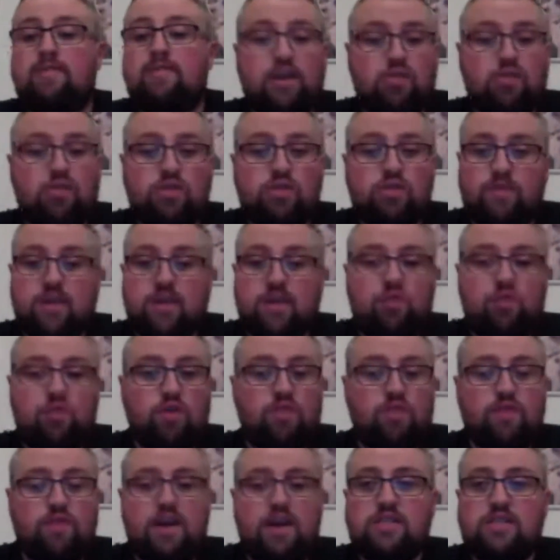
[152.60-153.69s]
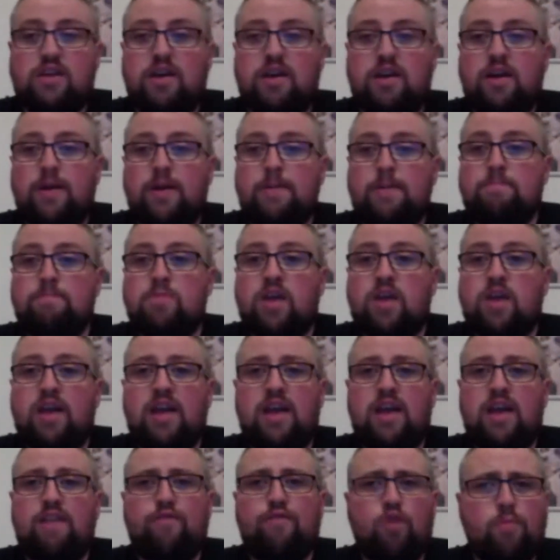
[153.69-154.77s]
Tuivasa,
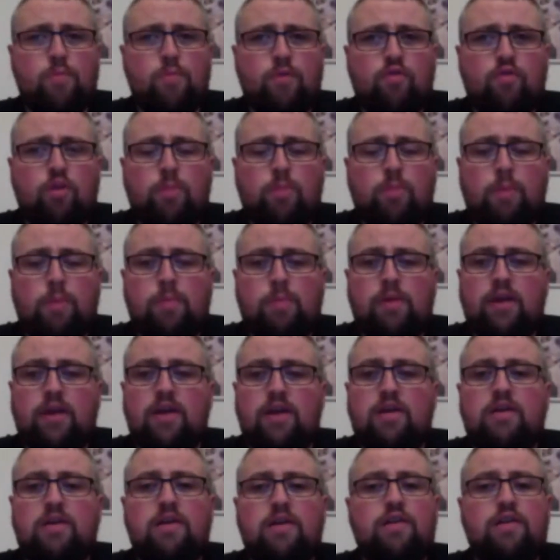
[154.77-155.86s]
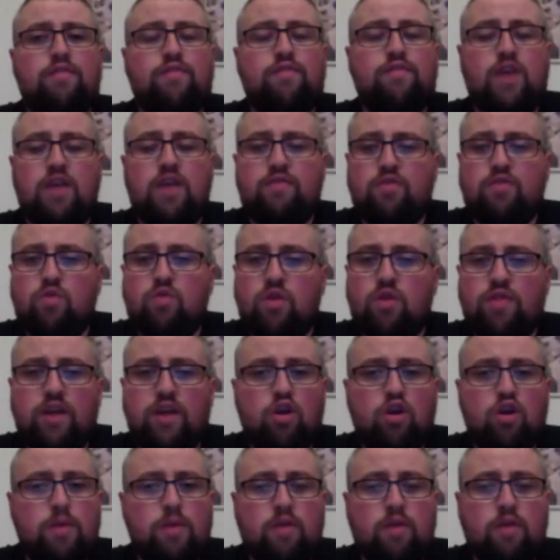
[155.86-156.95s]
a former rugby player,
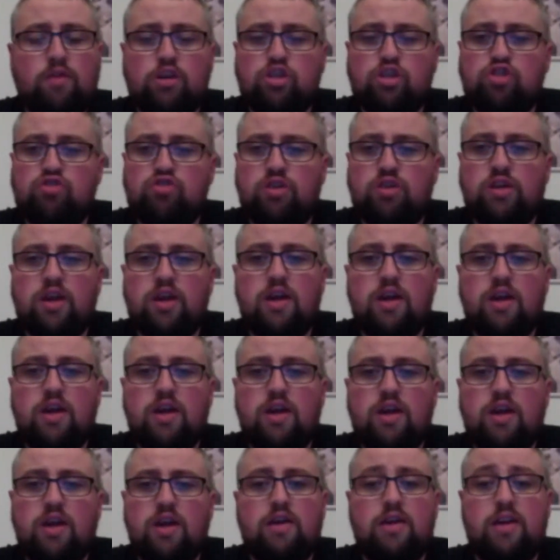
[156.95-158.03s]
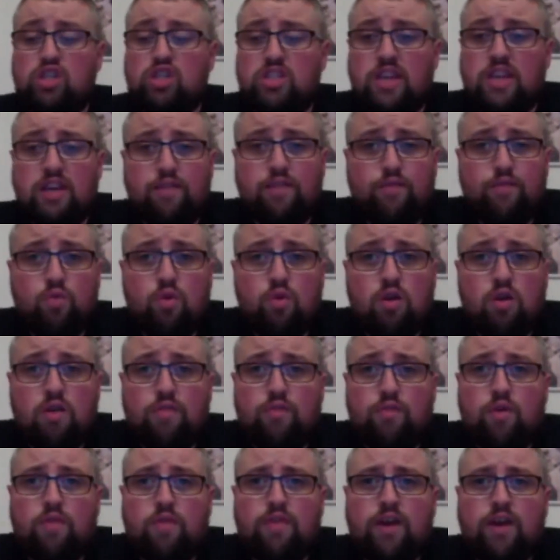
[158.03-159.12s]
5-0, I think, coming out of Australia. He just signed a
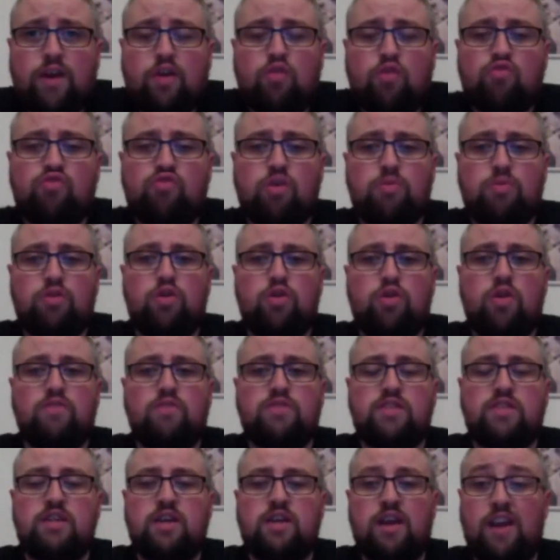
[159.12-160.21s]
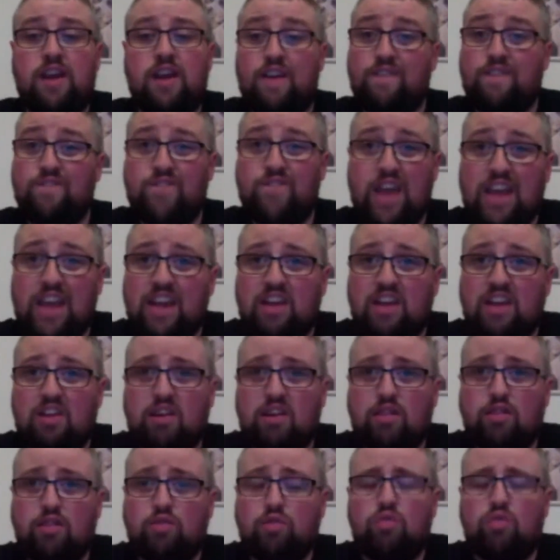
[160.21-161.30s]
four-fight contract with the UFC.
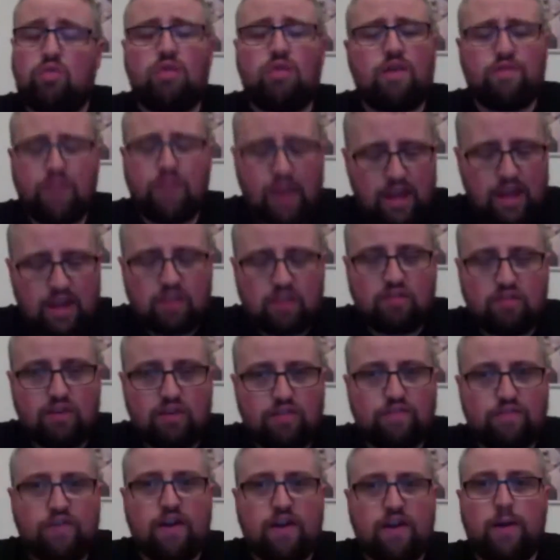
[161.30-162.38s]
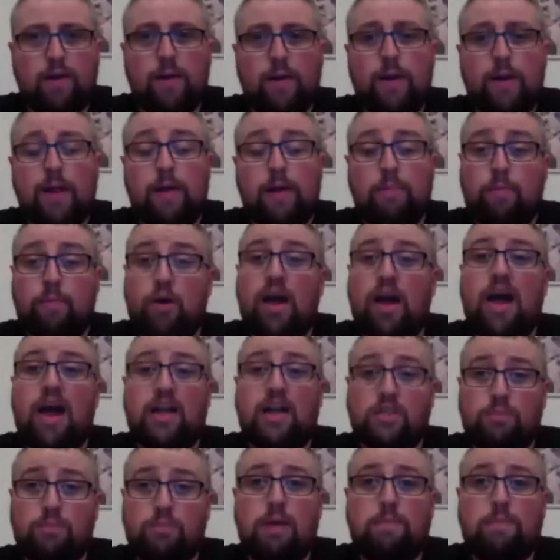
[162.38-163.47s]
Very green, though. A very green fighter,
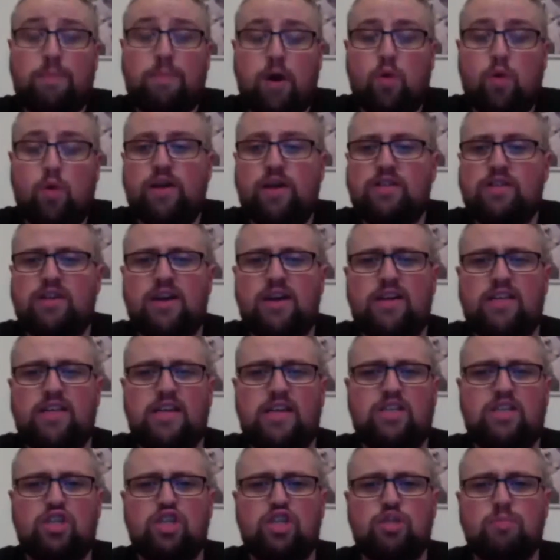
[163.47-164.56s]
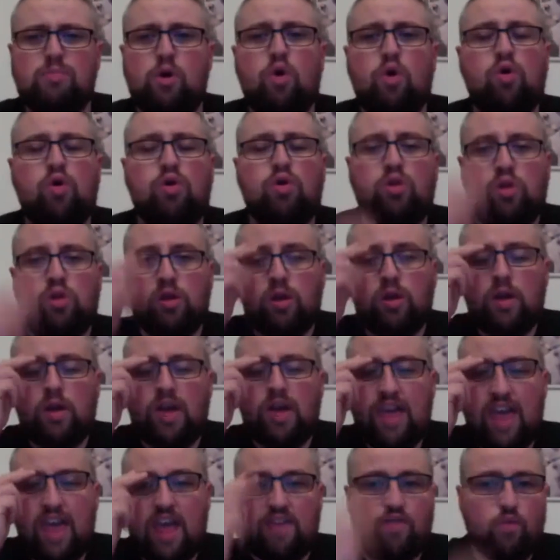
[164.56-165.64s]
but has big power. He's a small
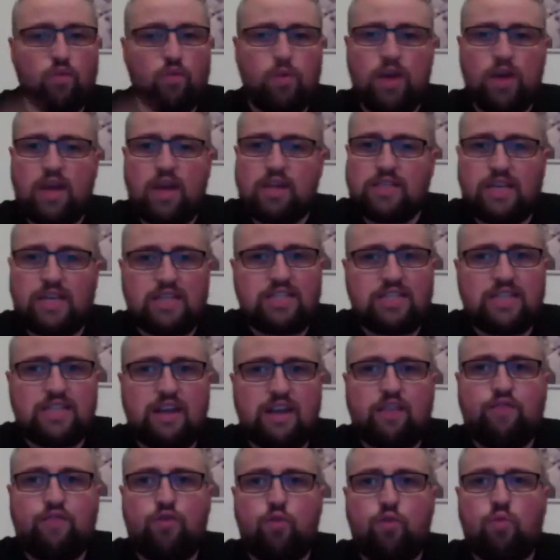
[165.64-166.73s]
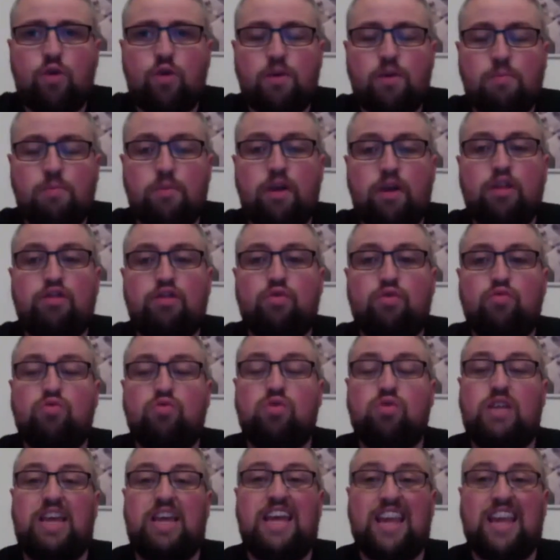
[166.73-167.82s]
heavyweight. He's like 6'1", but he
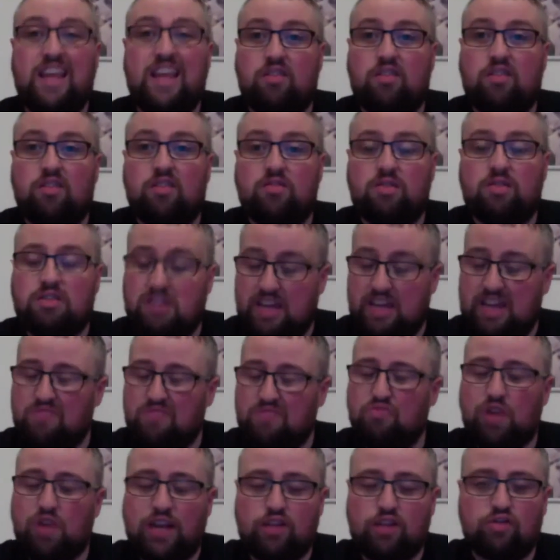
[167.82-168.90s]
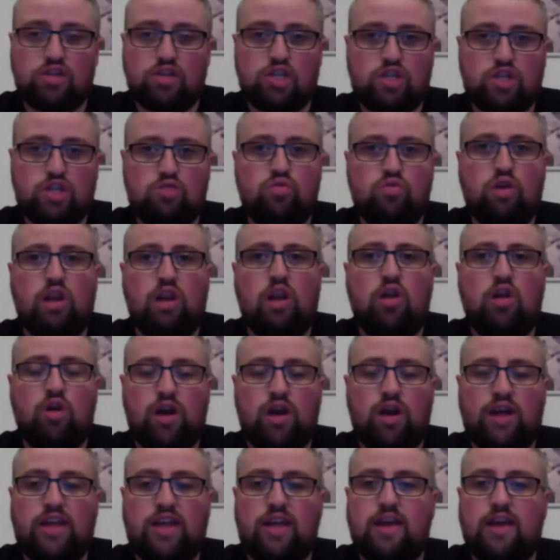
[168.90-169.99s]
throws heat. Like he really does throw a lot
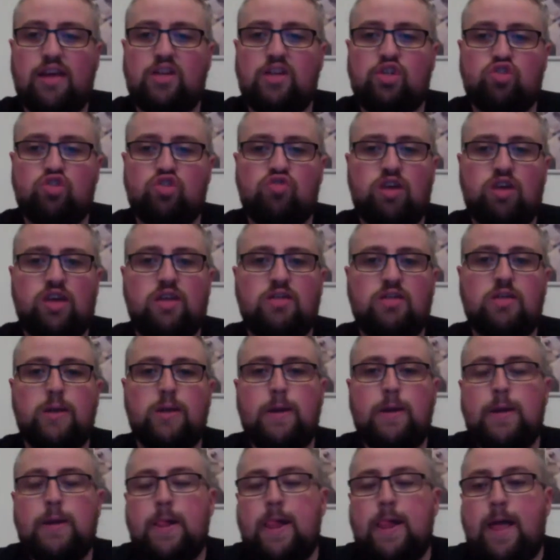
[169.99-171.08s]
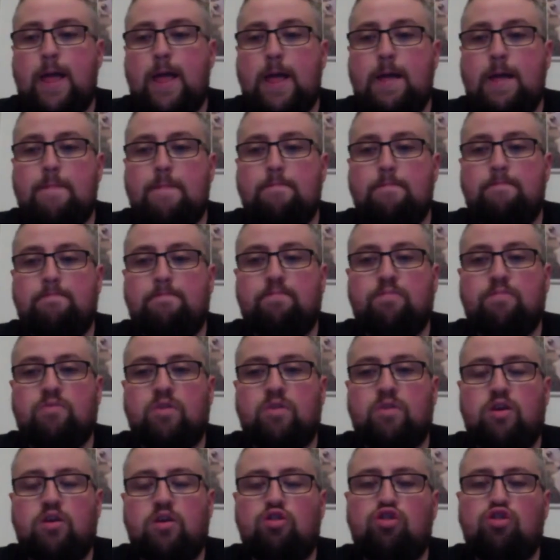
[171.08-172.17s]
of heat in his strikes.
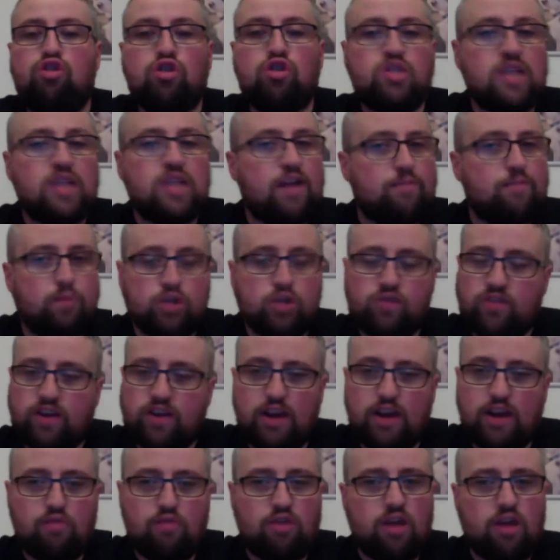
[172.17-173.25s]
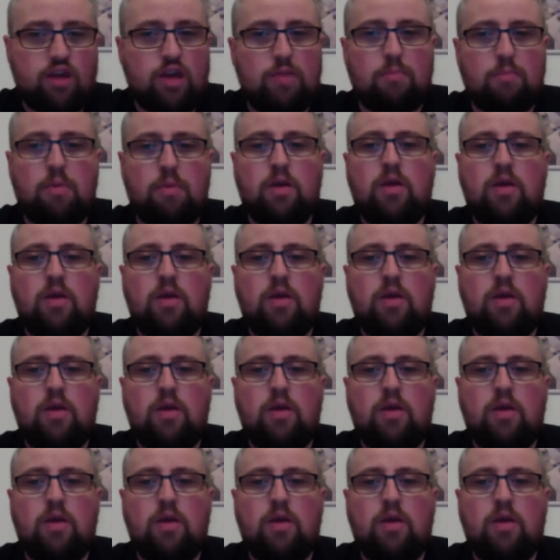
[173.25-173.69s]
Doesn't have much of a ground game.